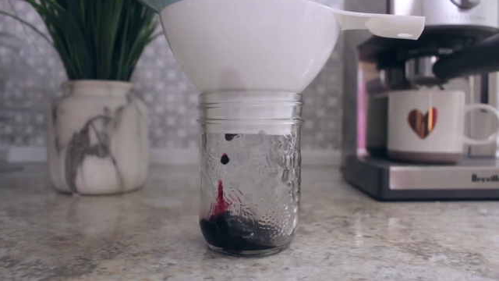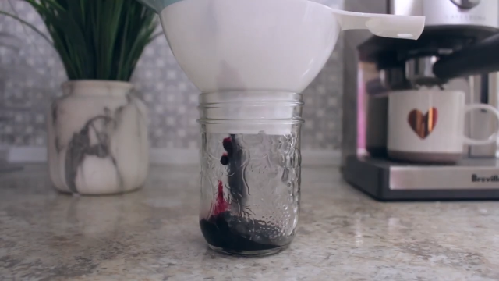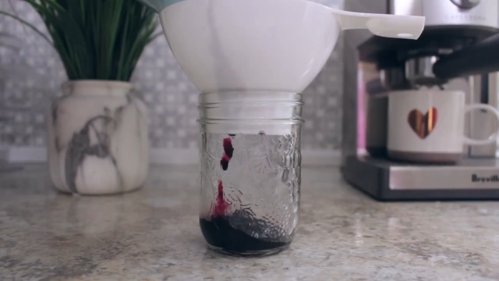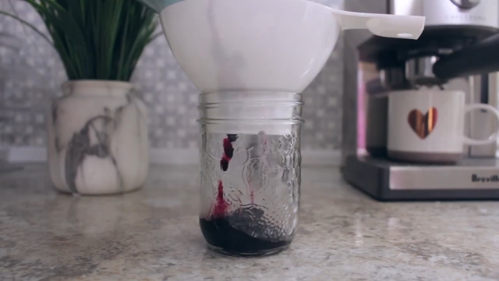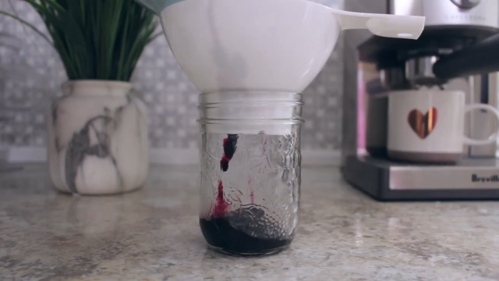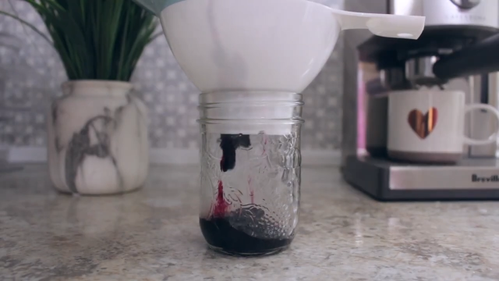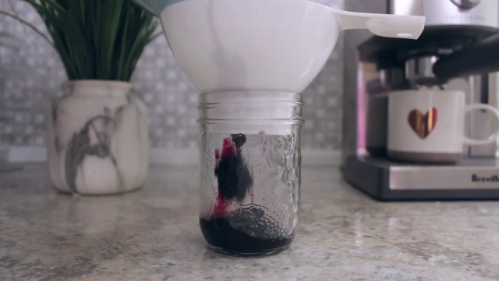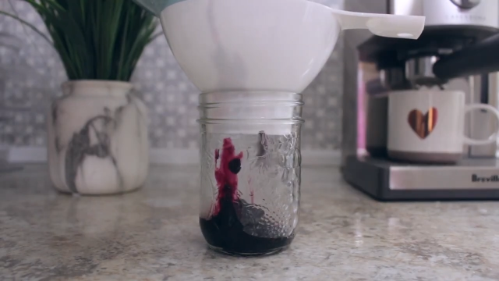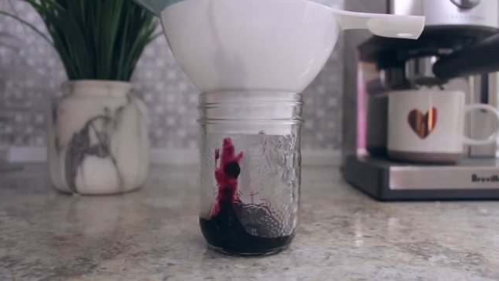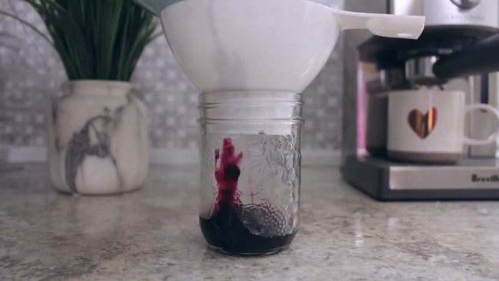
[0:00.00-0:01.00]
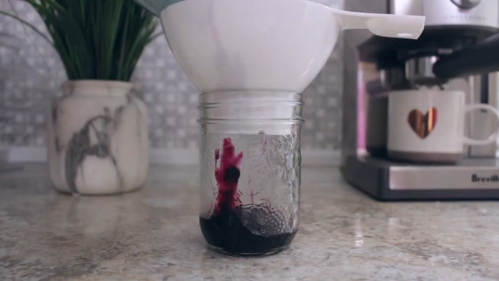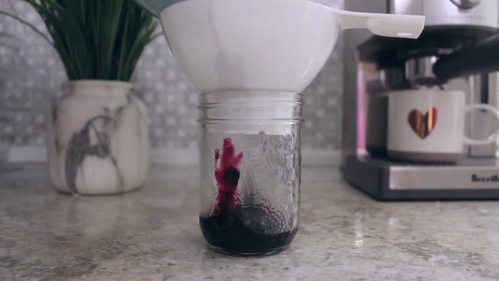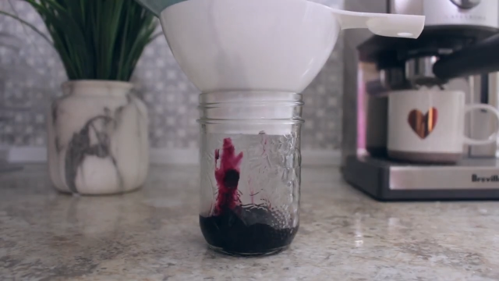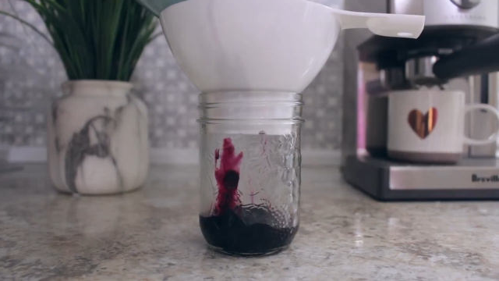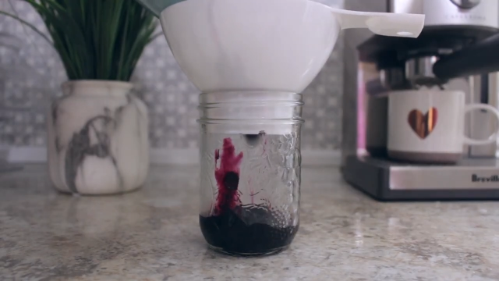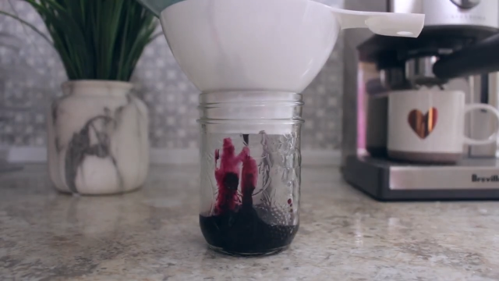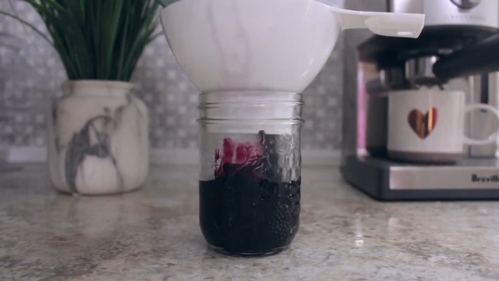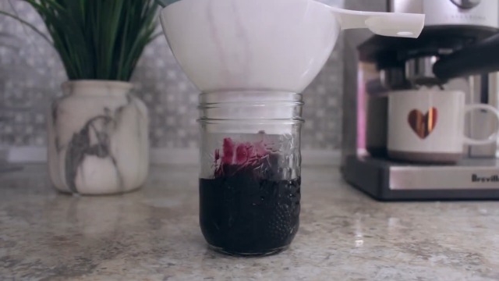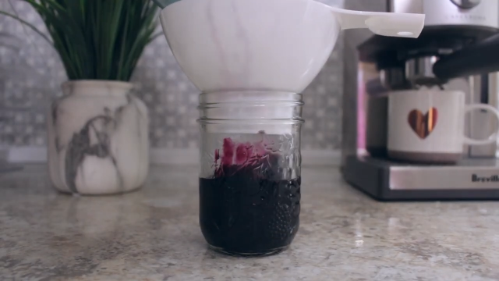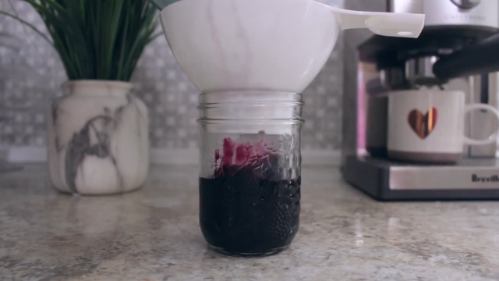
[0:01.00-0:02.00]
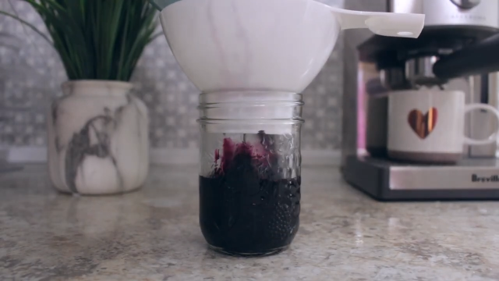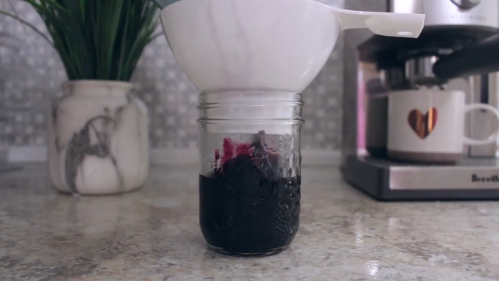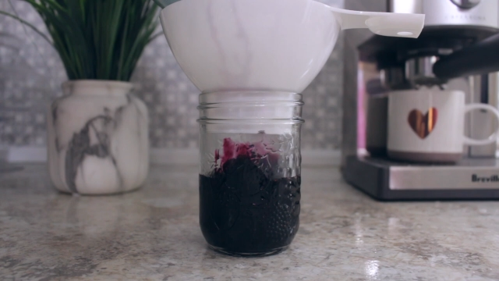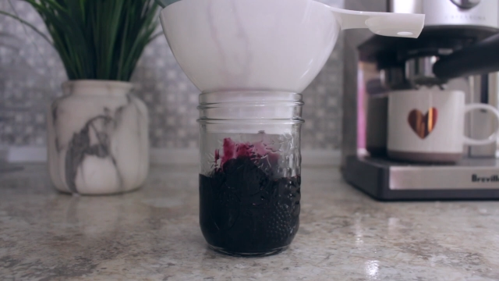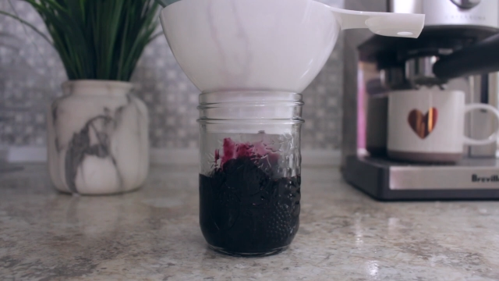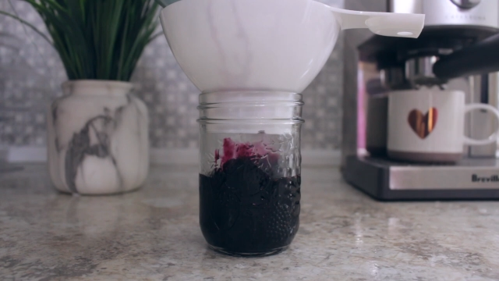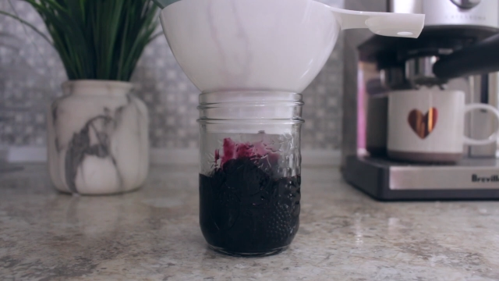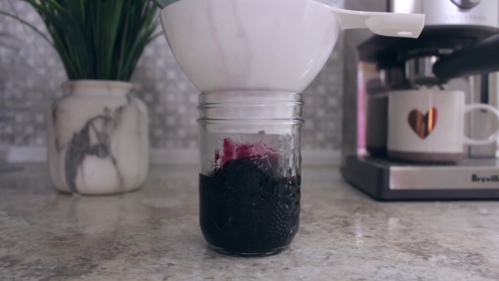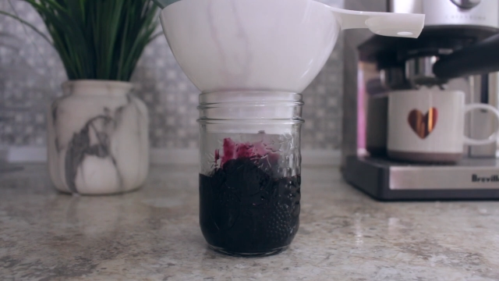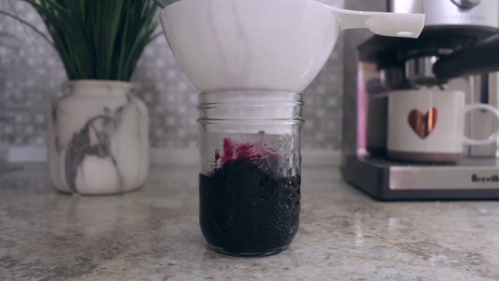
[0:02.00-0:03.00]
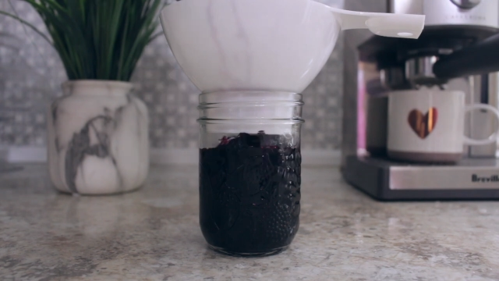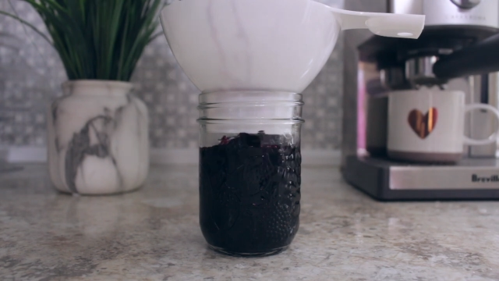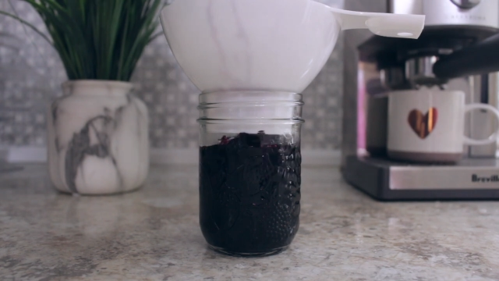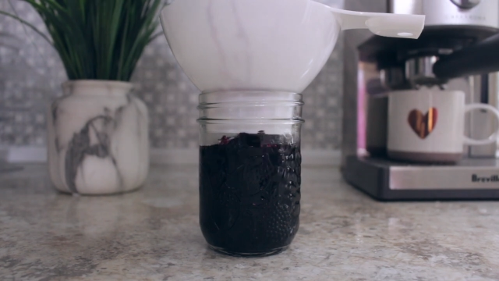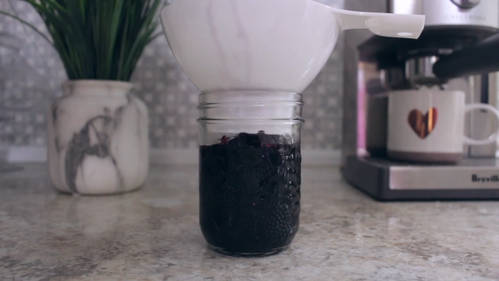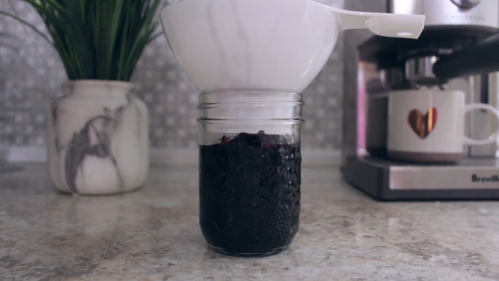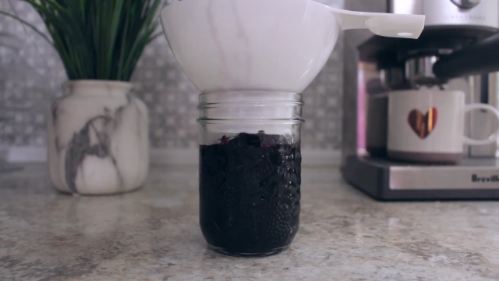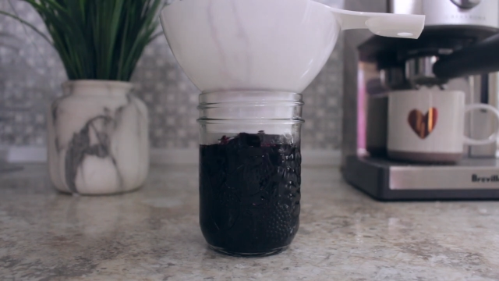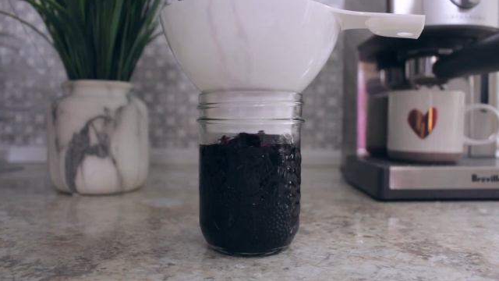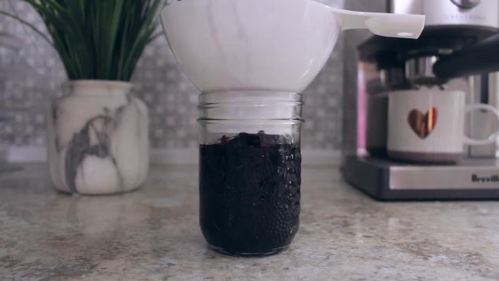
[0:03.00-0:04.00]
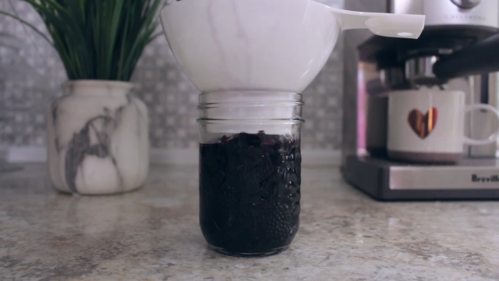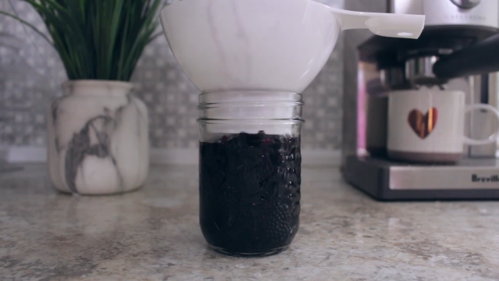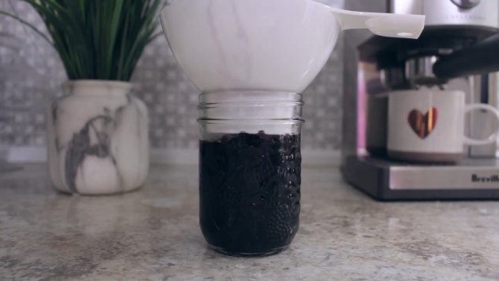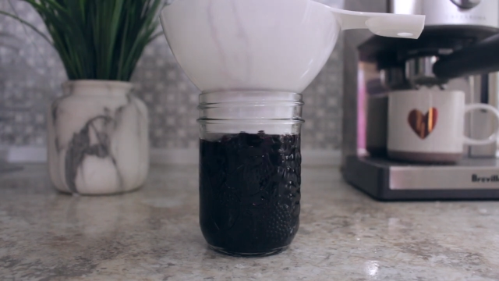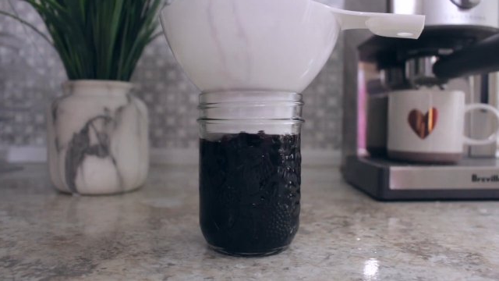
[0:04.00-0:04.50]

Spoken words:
[unreadable: no face in view]